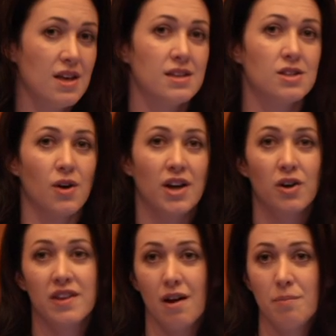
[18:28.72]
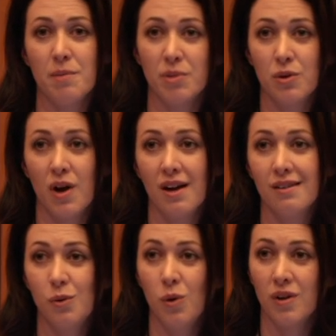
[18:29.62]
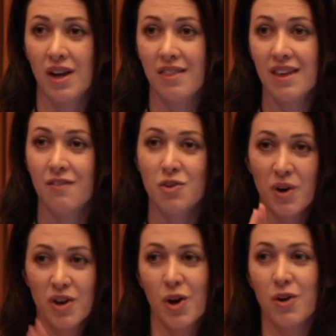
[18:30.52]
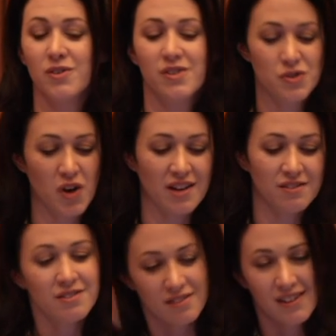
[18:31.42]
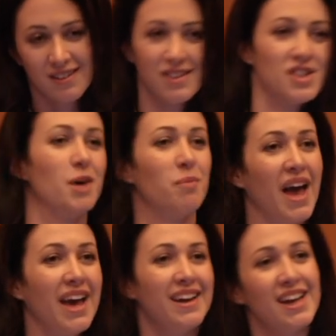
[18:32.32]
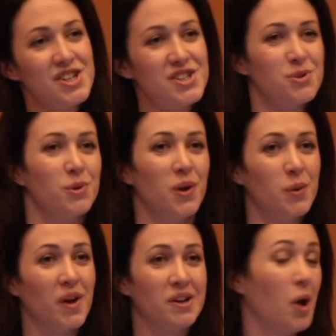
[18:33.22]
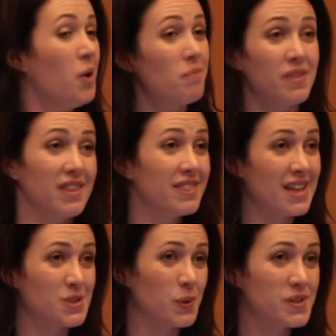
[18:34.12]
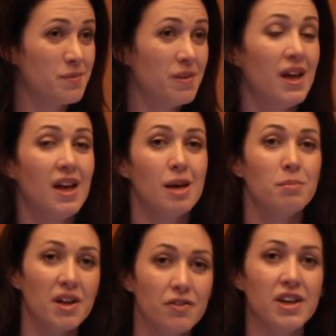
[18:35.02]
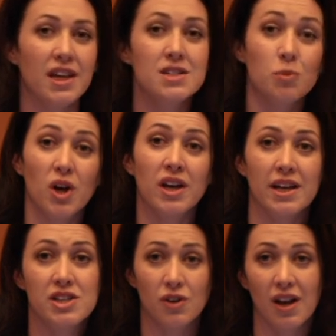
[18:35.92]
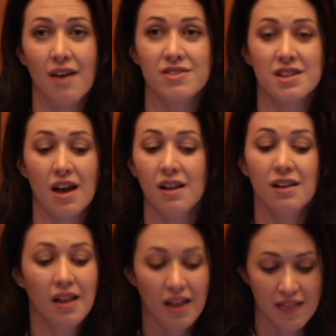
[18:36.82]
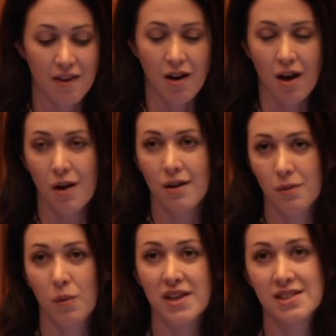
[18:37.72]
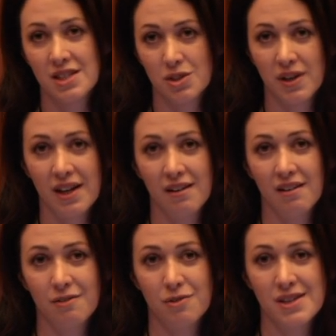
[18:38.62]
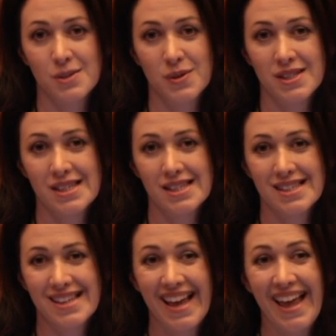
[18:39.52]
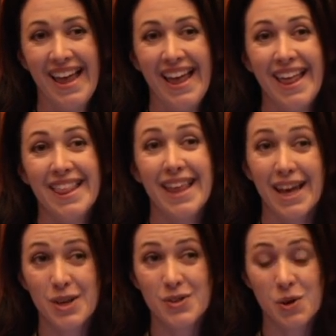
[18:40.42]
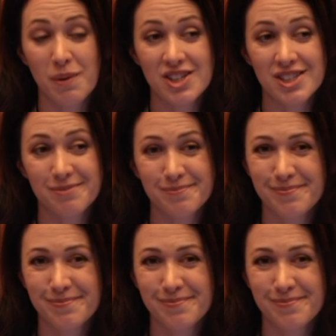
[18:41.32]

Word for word: So I know there are people who are all or nothing. If you want to go straight to number 8 and just do it all in one go, that's awesome. But if you need to work it into your lifestyle, there are ways to do it and a lot of resources. Thank you so much.